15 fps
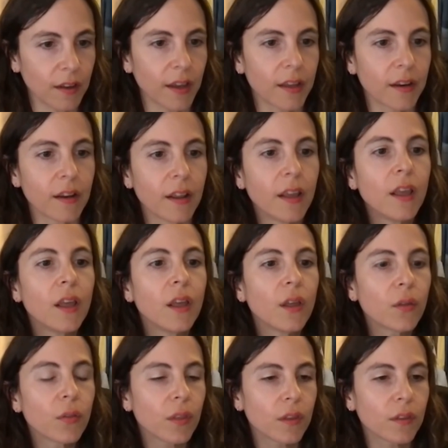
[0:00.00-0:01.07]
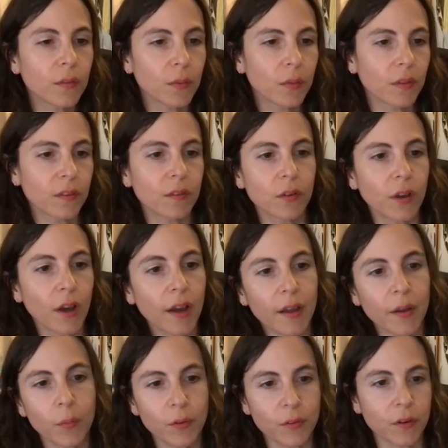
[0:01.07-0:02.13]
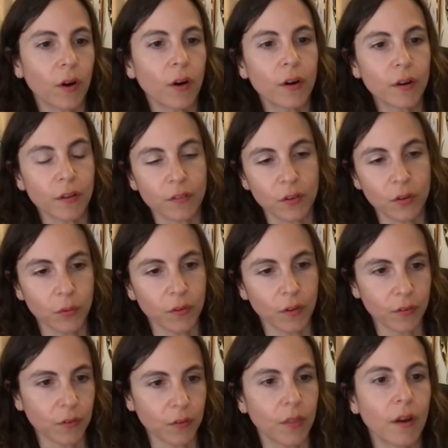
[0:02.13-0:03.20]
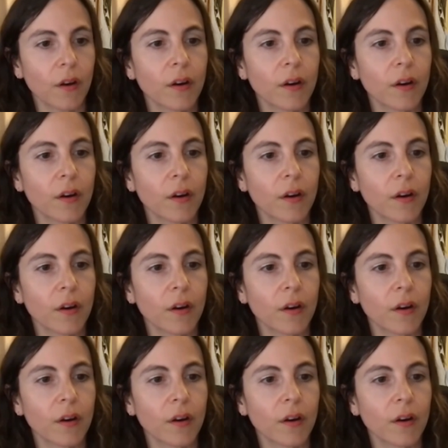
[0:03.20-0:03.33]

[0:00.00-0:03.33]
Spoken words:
And this guy was an artist who was also there.